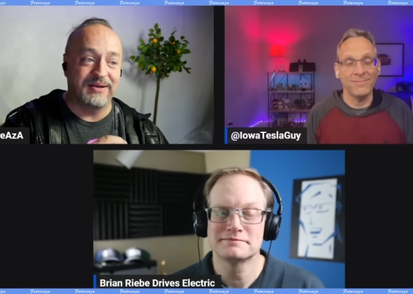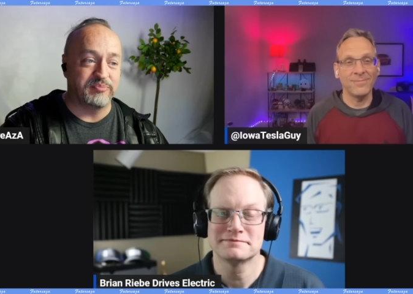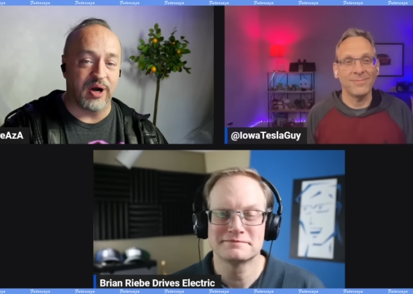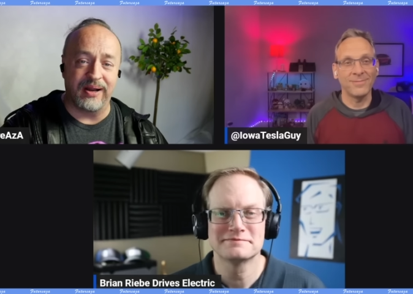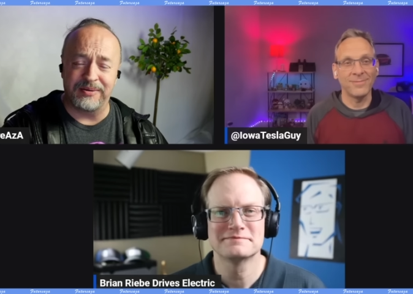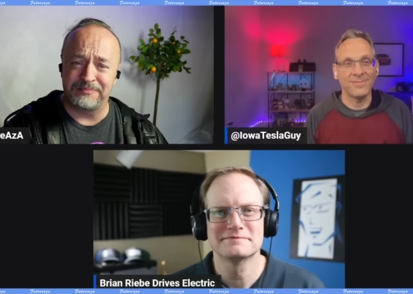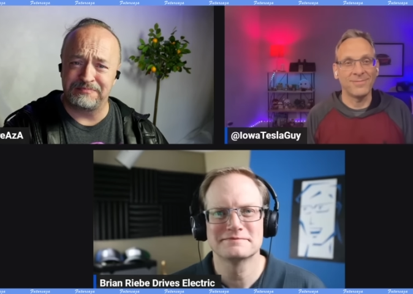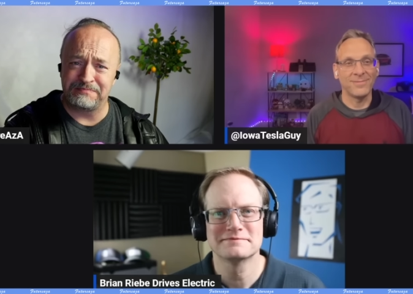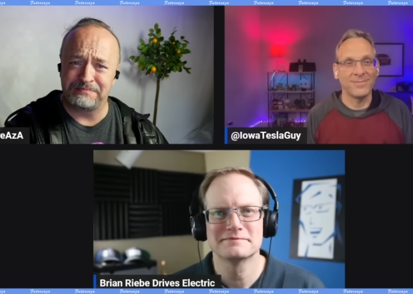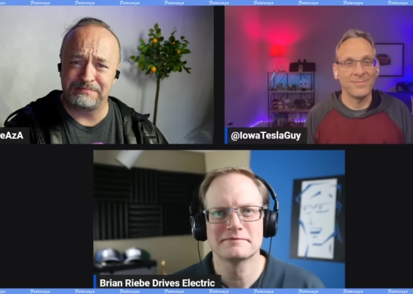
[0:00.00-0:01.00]
Speaker 1: and Brian,
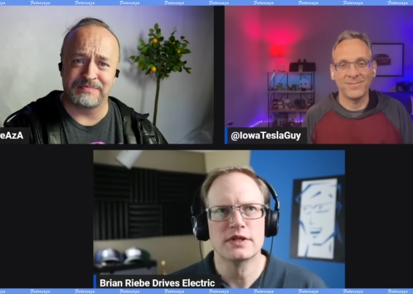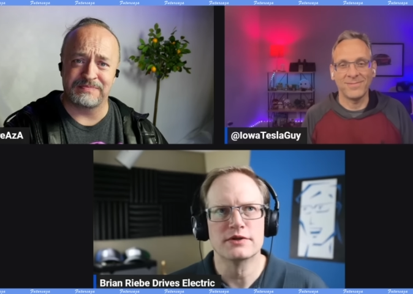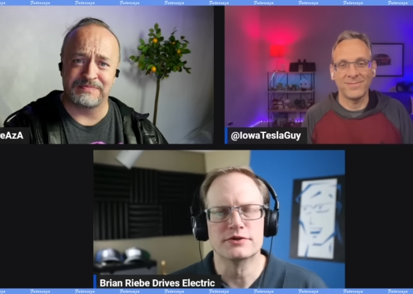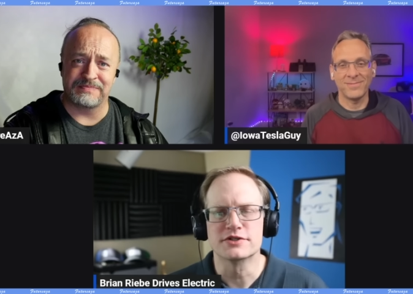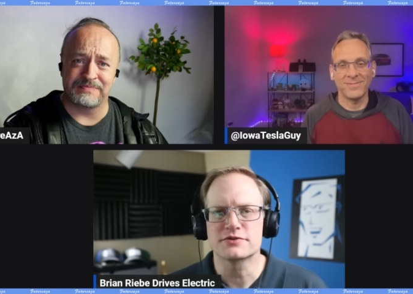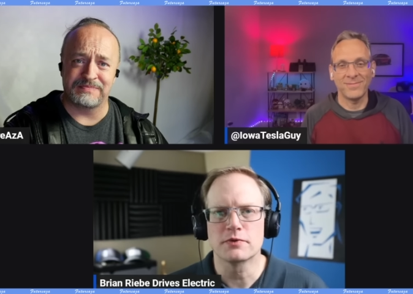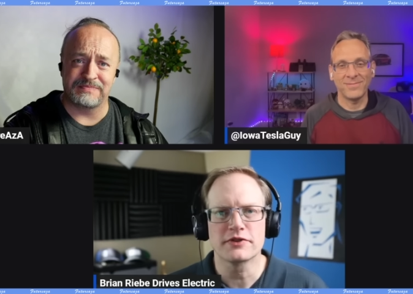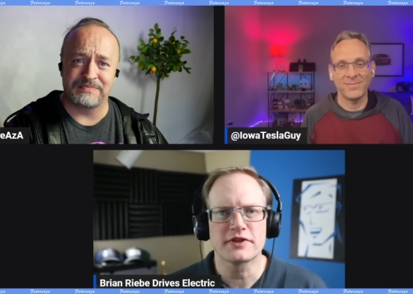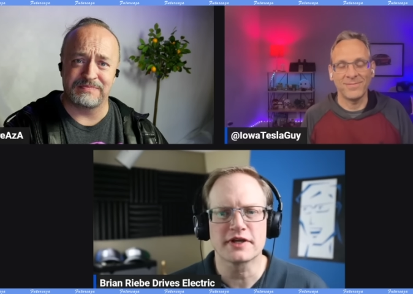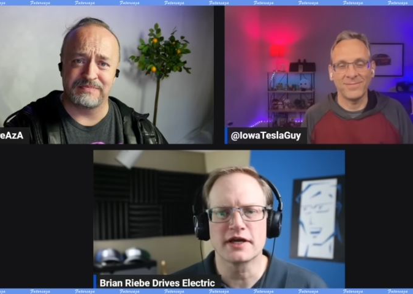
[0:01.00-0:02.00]
Speaker 2: just
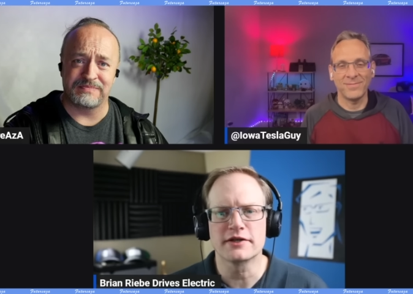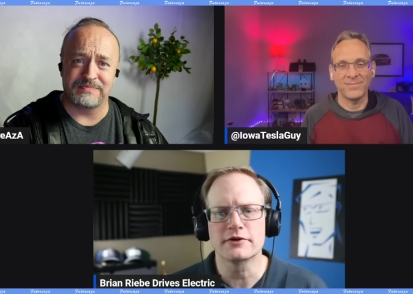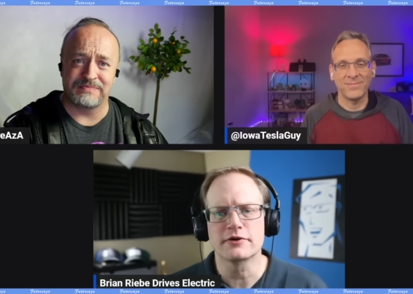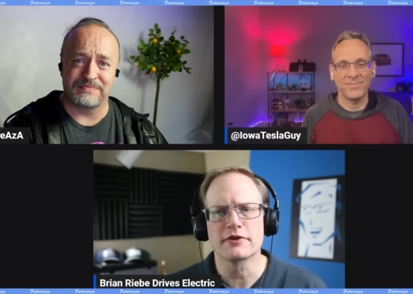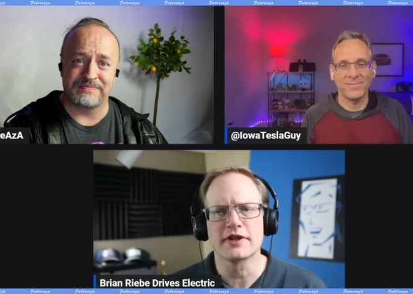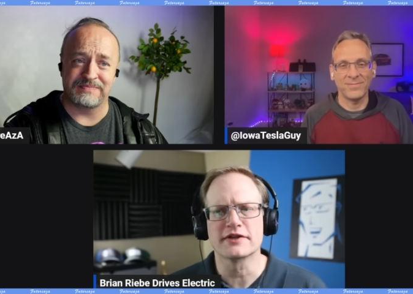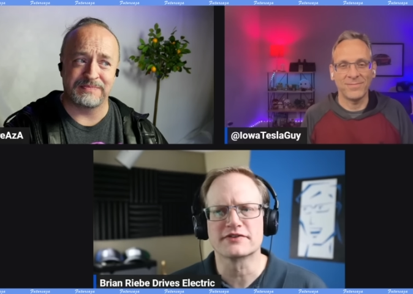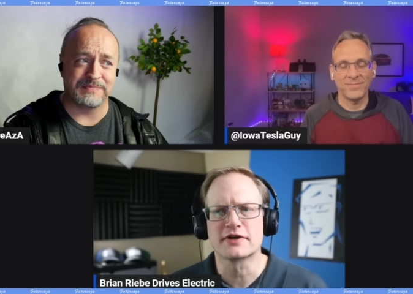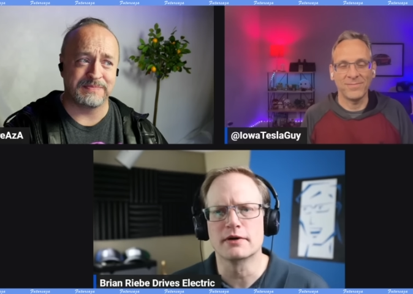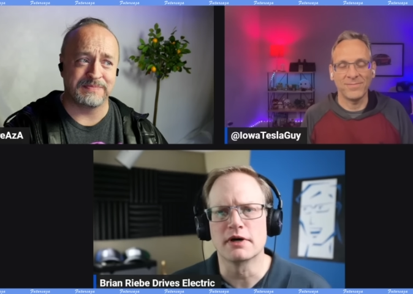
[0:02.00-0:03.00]
one thing I don't know that
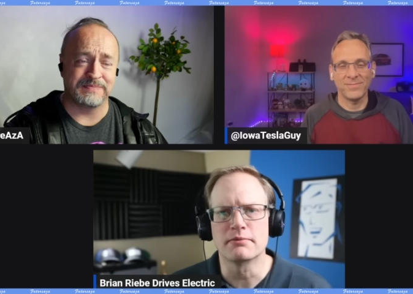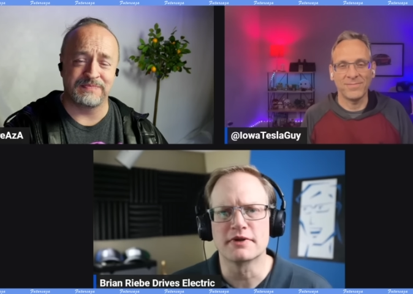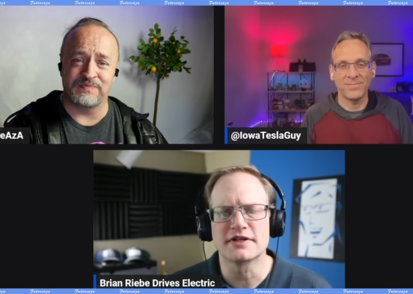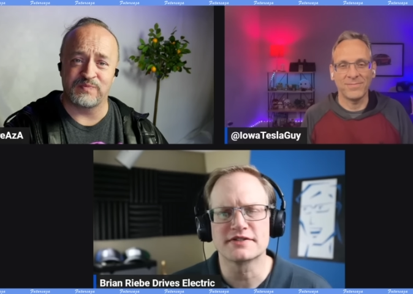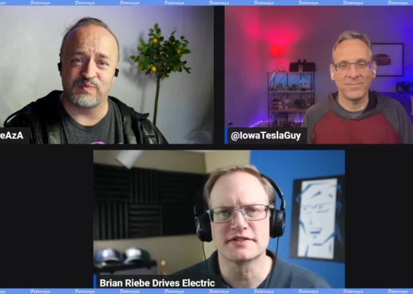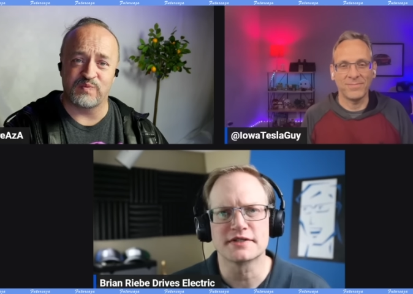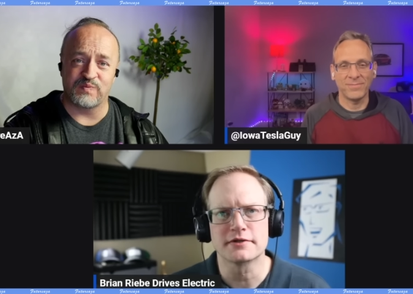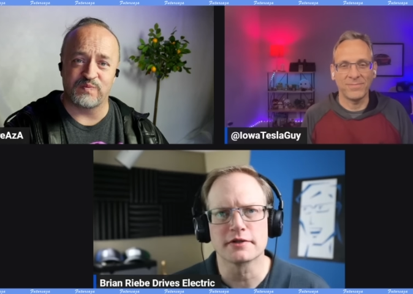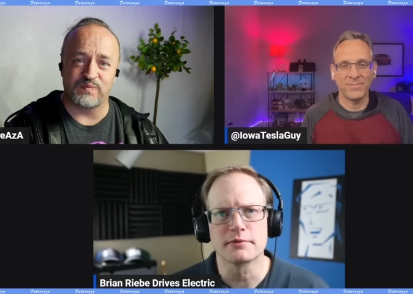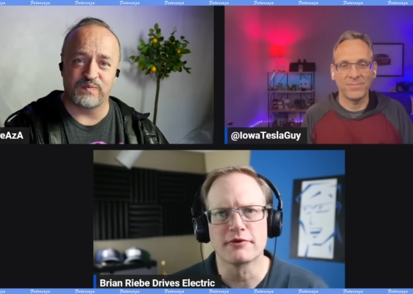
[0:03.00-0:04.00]
it's come up
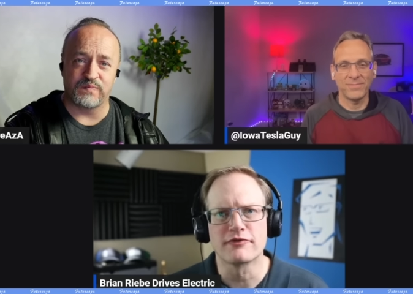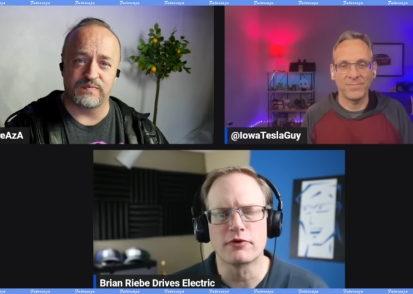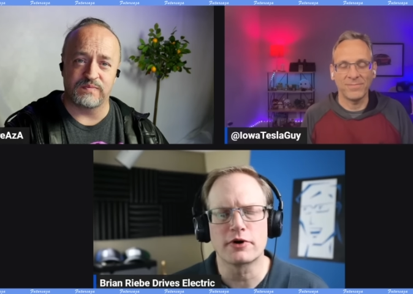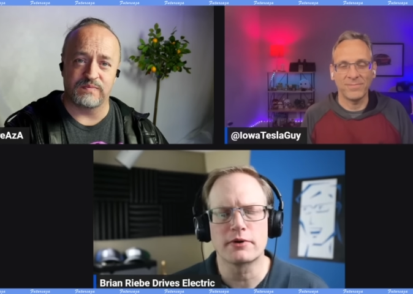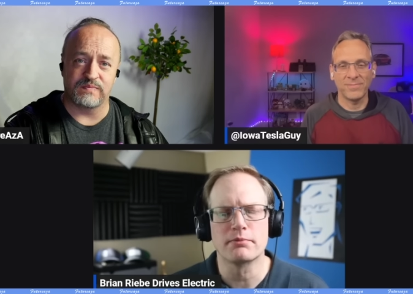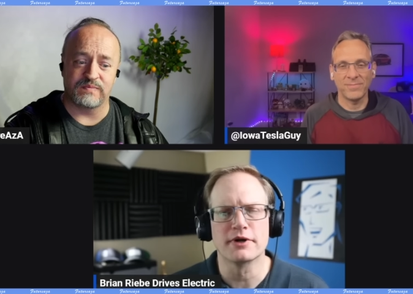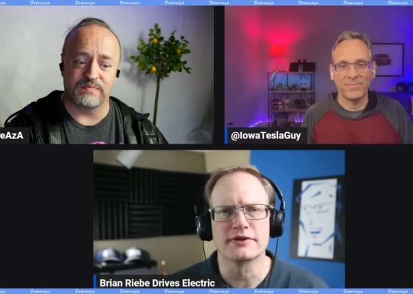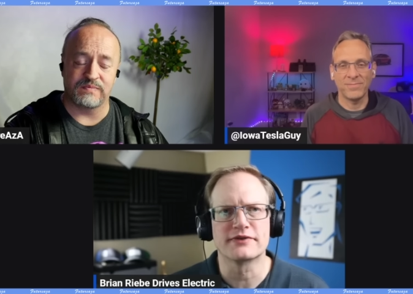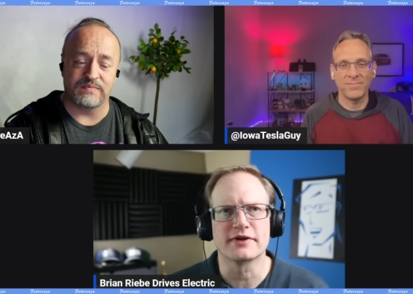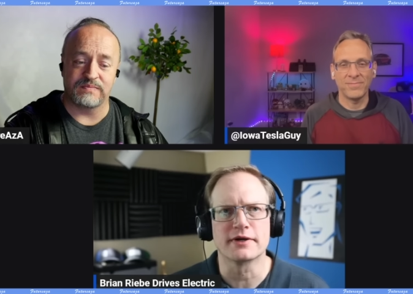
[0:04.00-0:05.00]
necessarily before,
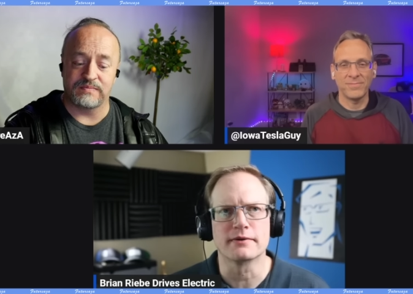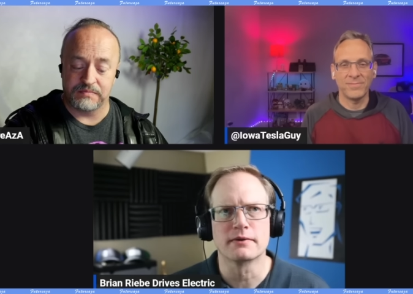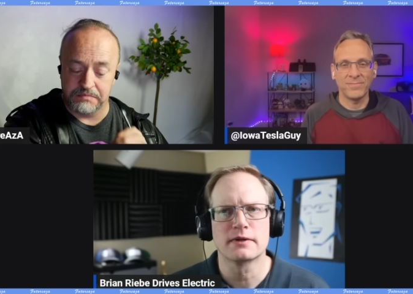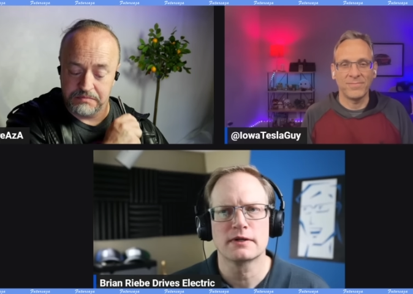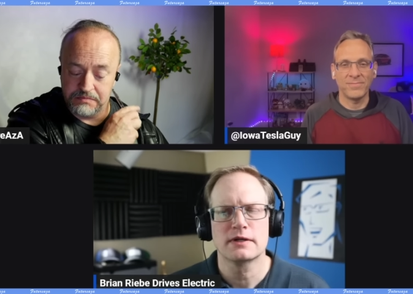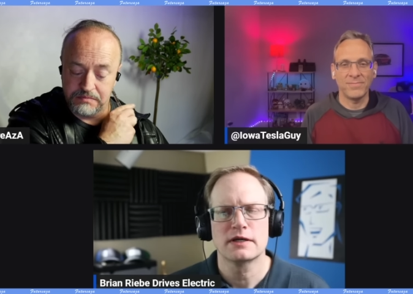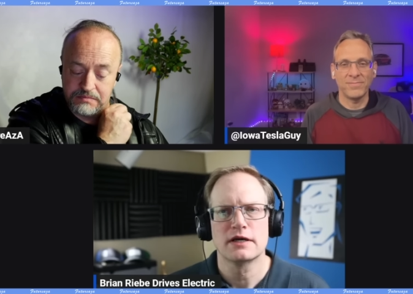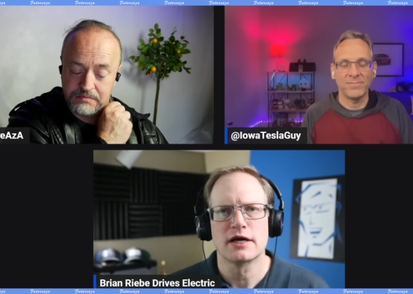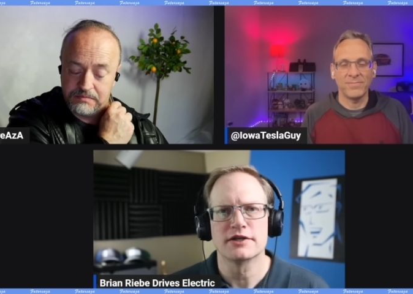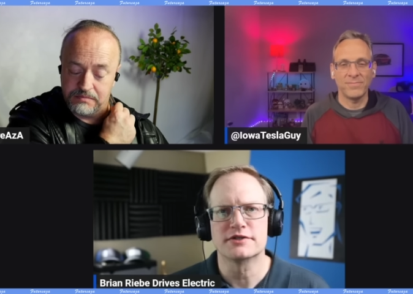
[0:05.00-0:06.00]
but uh,
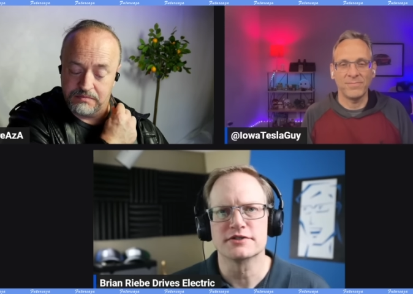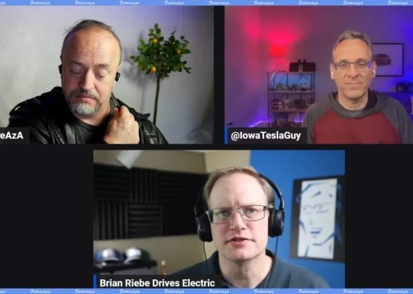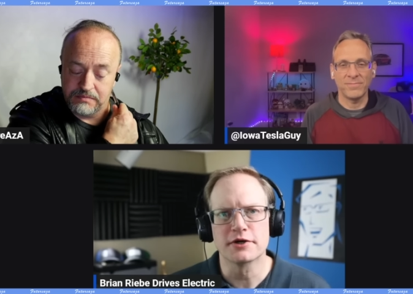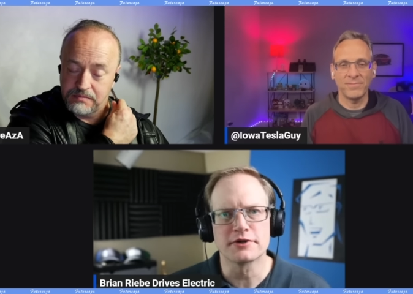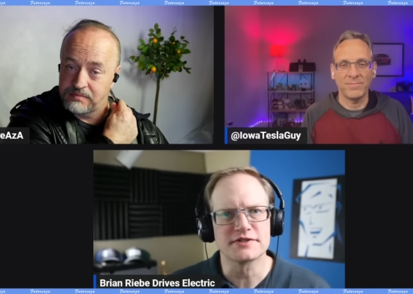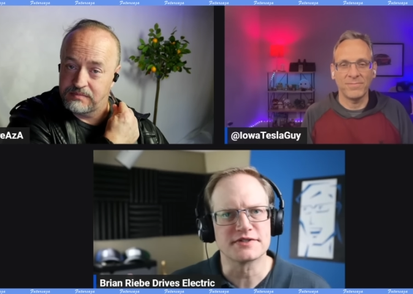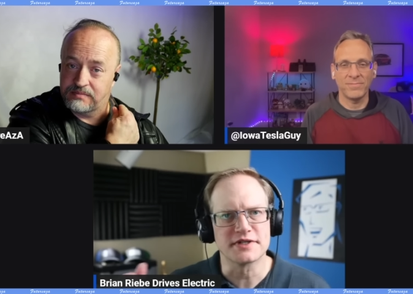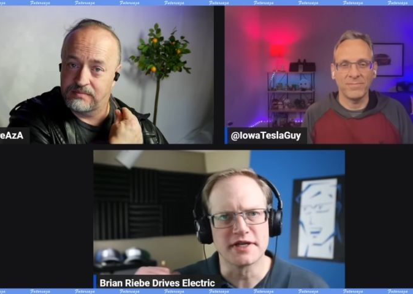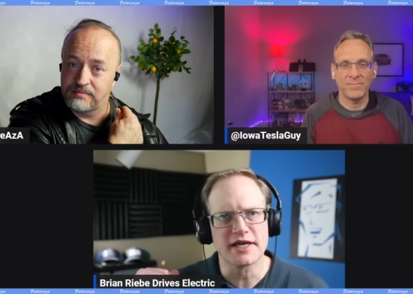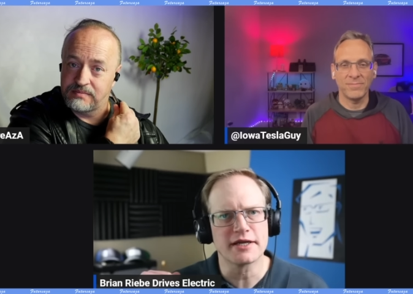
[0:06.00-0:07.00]
I just
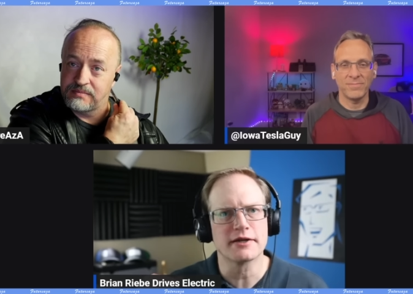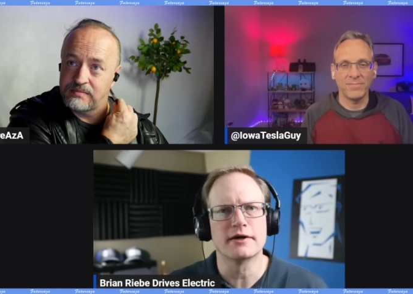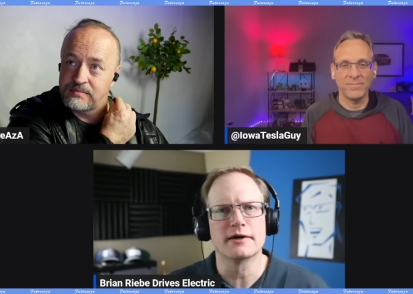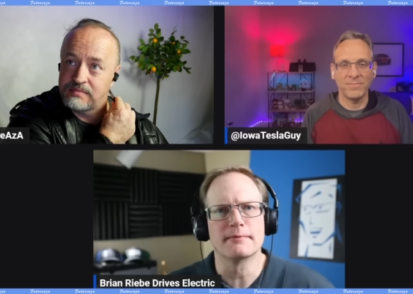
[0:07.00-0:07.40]
noticed today